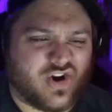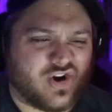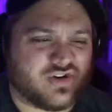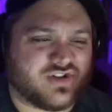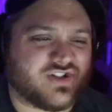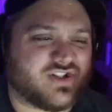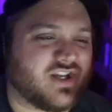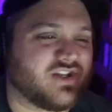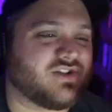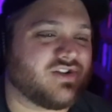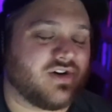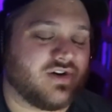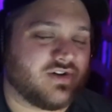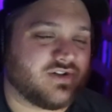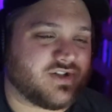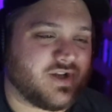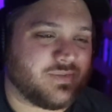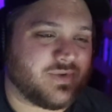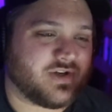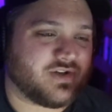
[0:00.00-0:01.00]
her sister or
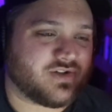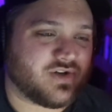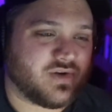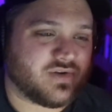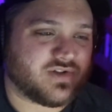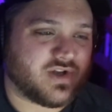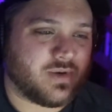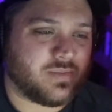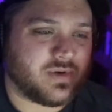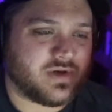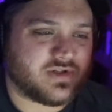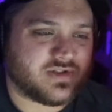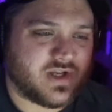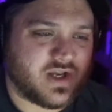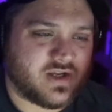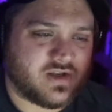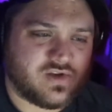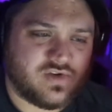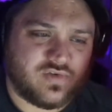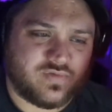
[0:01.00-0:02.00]
something shows up and is
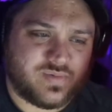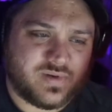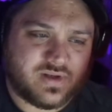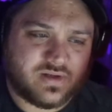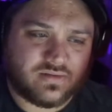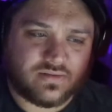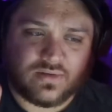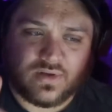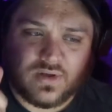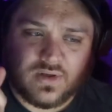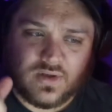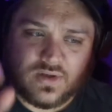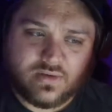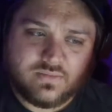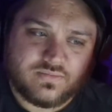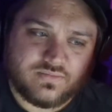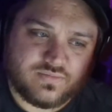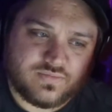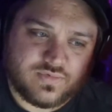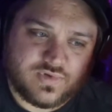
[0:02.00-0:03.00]
like, you've been
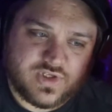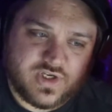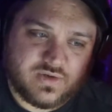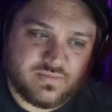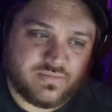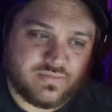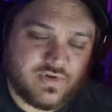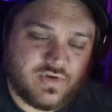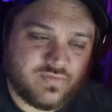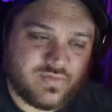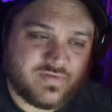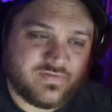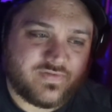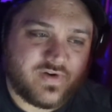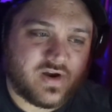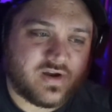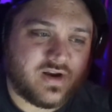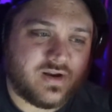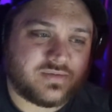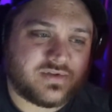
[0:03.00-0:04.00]

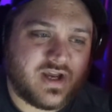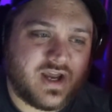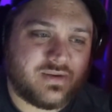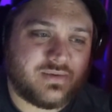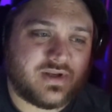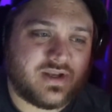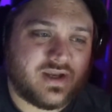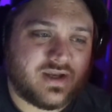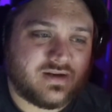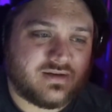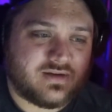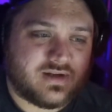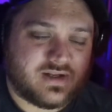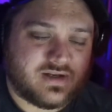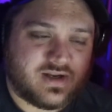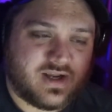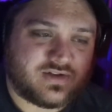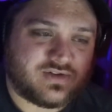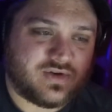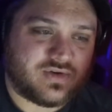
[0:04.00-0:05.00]
fucking up time again,
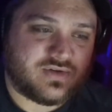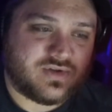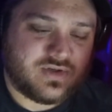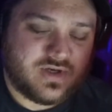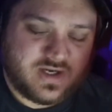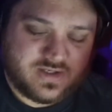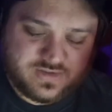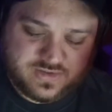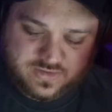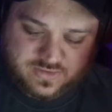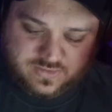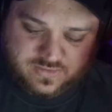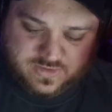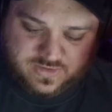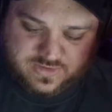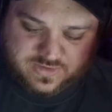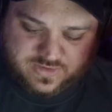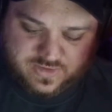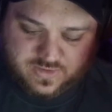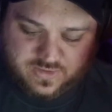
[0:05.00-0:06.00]
and I told you not to,
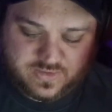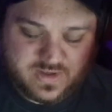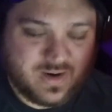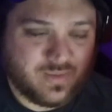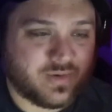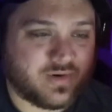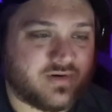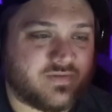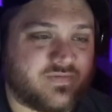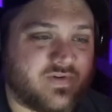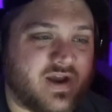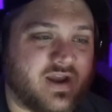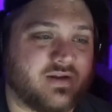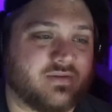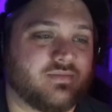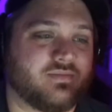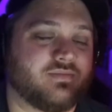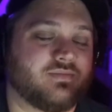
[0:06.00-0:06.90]
and so now we're gonna fight.